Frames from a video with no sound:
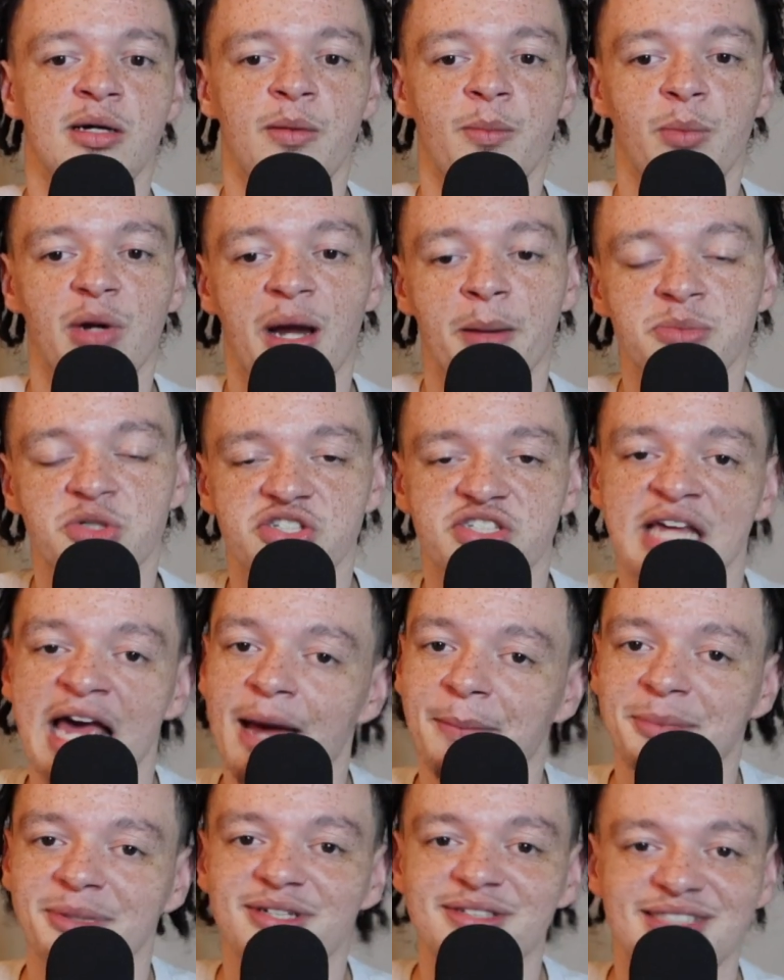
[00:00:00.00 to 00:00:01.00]
But I'm just
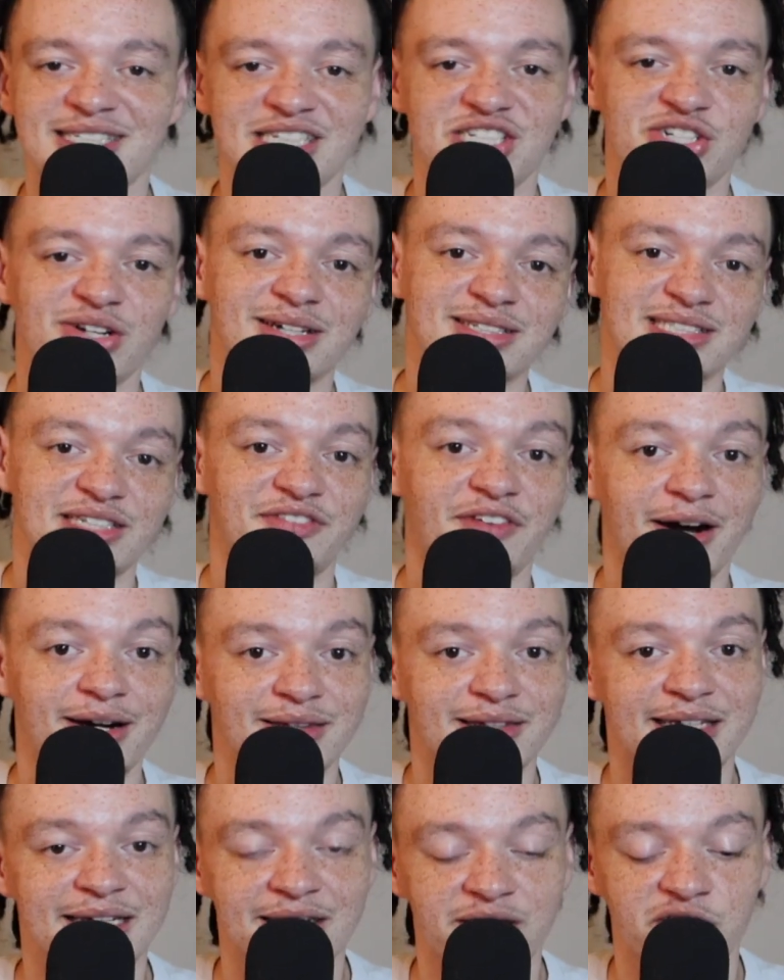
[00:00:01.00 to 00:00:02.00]
happy to see Chauncey
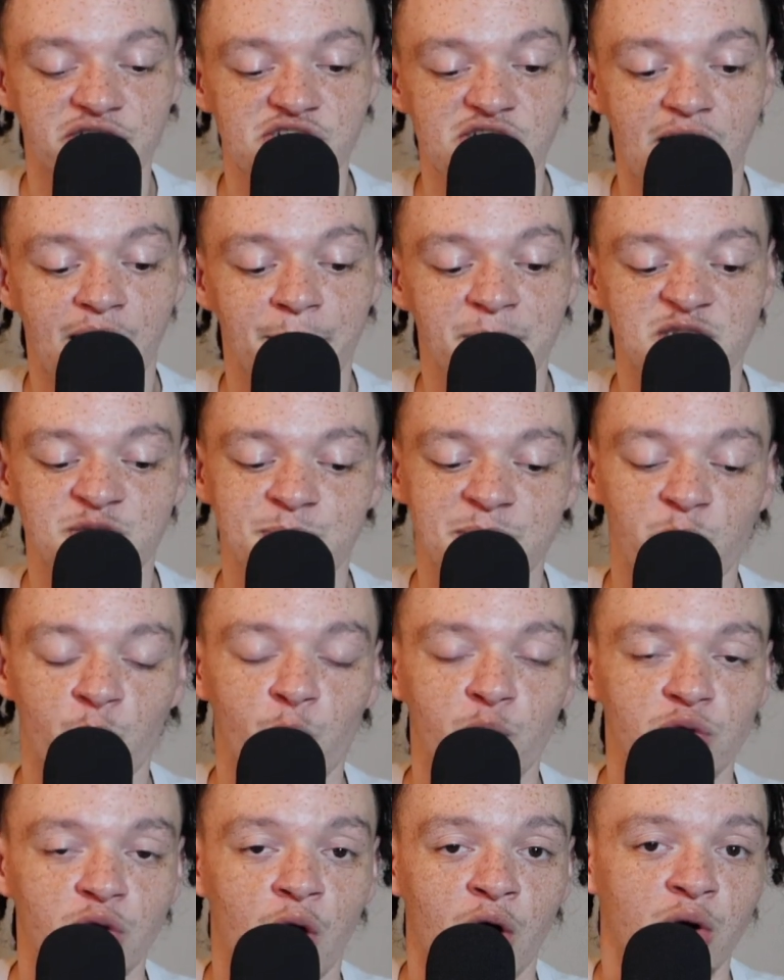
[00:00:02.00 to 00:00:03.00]
finally getting a job. It's
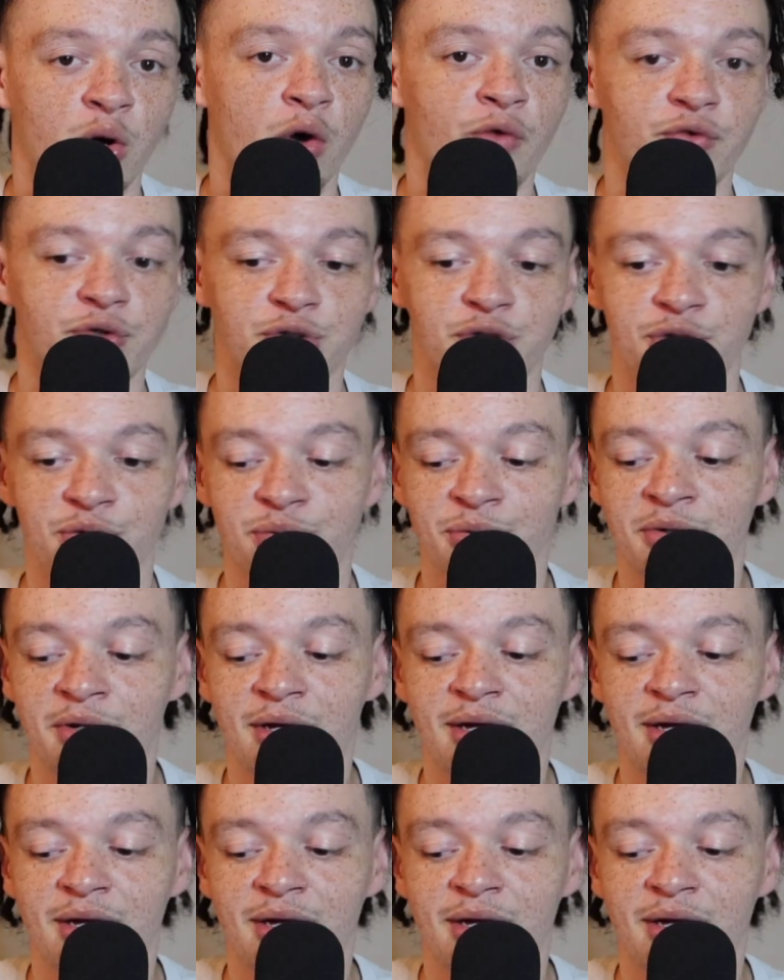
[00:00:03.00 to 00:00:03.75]
been long overdue.